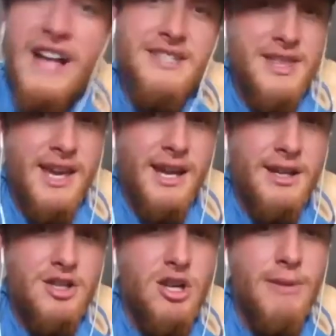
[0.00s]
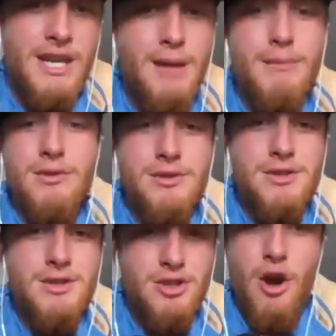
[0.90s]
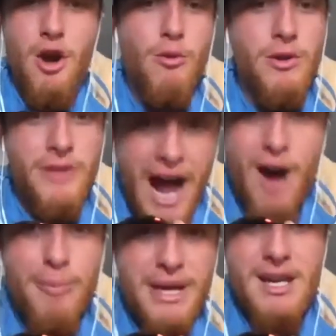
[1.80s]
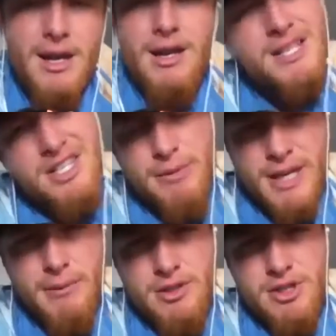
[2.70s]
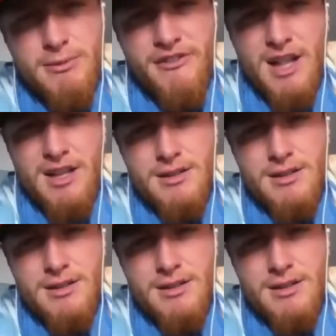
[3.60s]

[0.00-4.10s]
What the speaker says: the thing. Jimmy Kimmel's show will now be. Is it Jimmy Kimmel or Jimmy Fallon?